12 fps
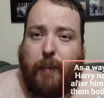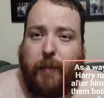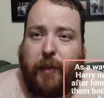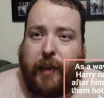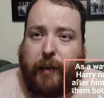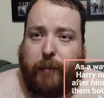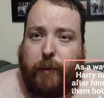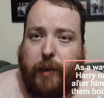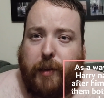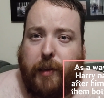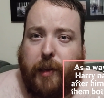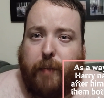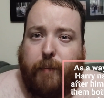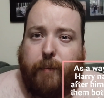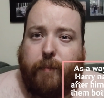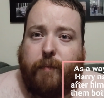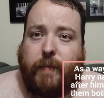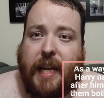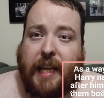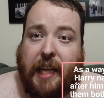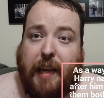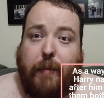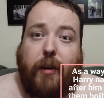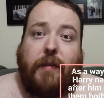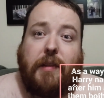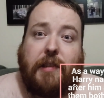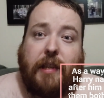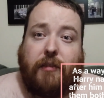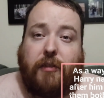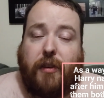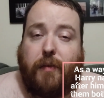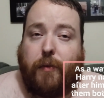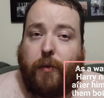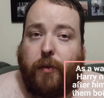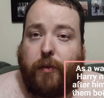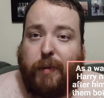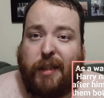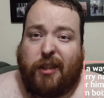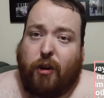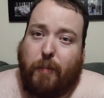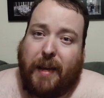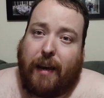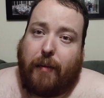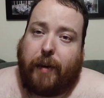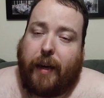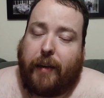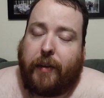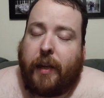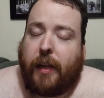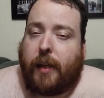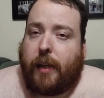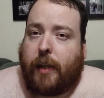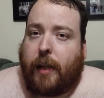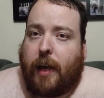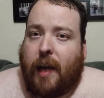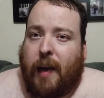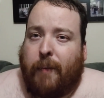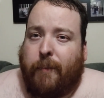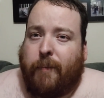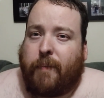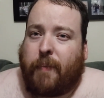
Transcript: thing with in-game currency and so forth, which got a bit out of hand.